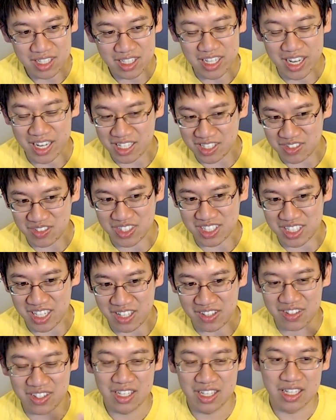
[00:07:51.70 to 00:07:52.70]
decks right
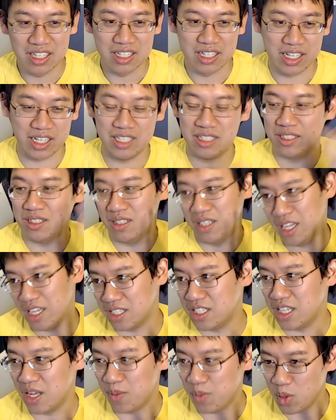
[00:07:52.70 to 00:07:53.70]
now, and,
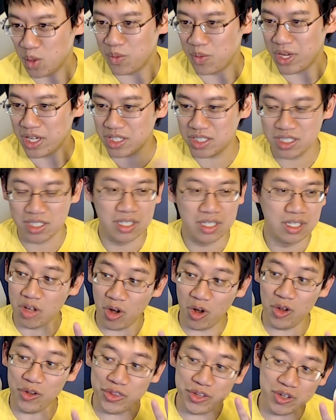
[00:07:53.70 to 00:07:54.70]
and Tempo Mage,
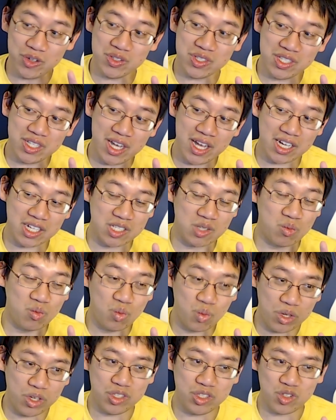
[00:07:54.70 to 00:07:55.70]
all those decks
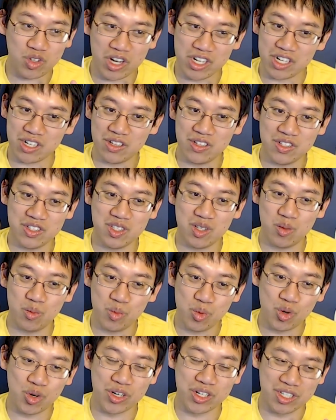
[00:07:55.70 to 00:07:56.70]
will try to clear your
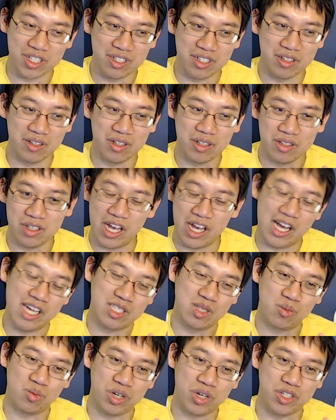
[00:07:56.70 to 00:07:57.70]
board
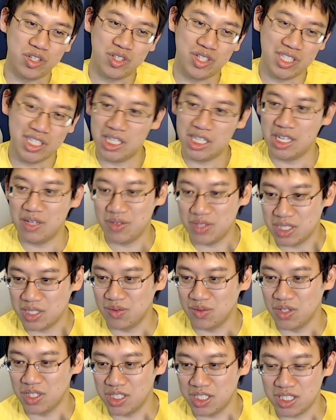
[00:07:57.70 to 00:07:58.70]
as a priority if it's
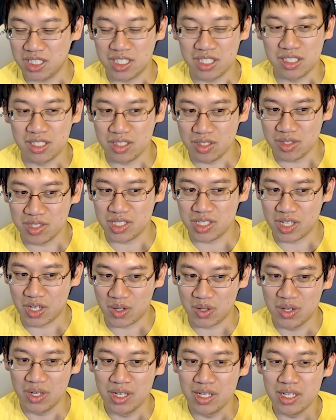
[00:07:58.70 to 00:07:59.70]
efficient to do
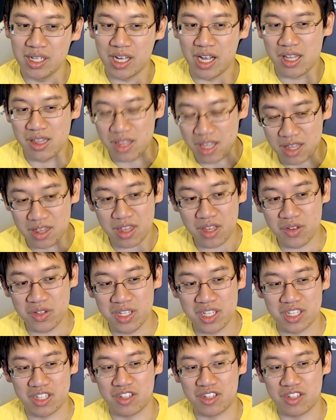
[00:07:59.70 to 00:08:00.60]
so, and then they'll hit